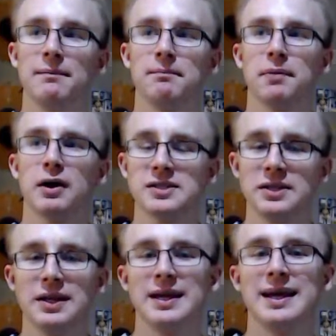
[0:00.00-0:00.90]

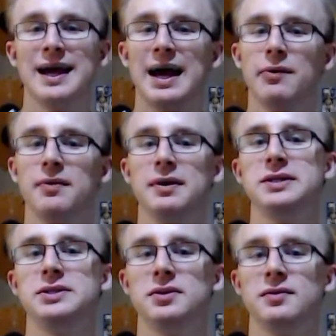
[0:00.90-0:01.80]
personally I really
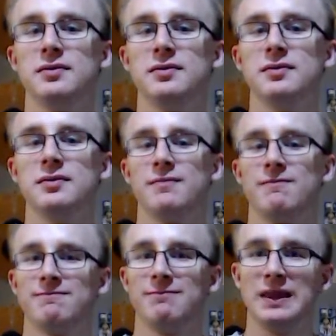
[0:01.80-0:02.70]
don't
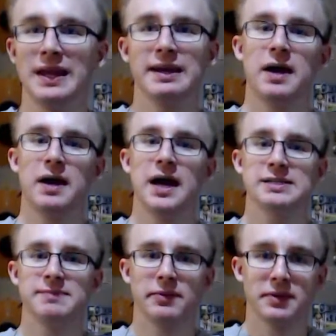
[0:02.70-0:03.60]
like pies
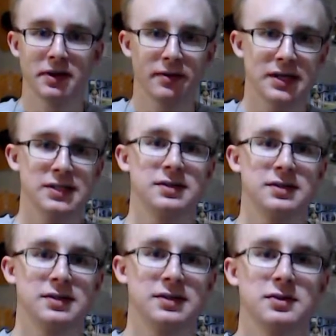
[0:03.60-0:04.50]
made with the
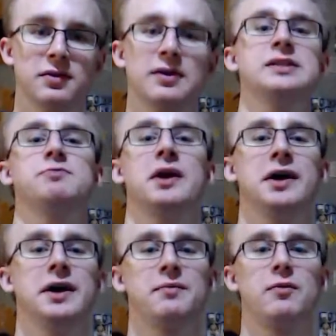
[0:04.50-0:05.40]
crust. The crust is
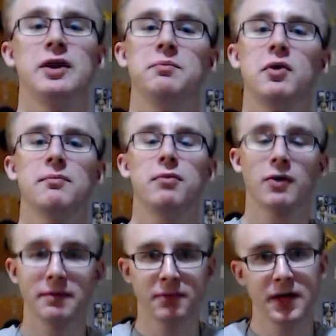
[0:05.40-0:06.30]
probably one of the more
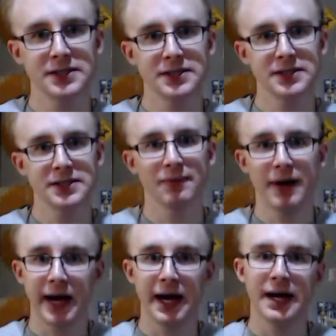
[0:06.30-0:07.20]
important parts of the
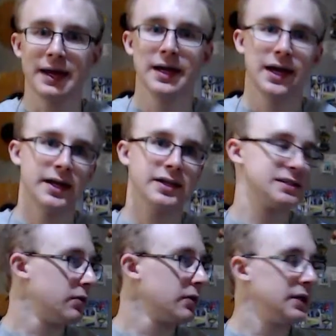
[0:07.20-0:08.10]
pie, and it's
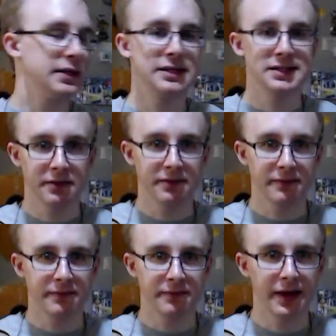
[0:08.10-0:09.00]
important that it's done
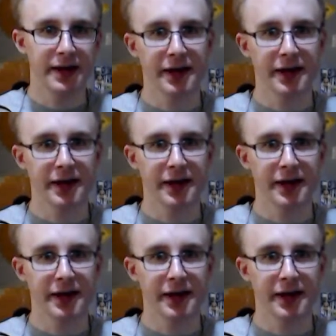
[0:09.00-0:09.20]
right.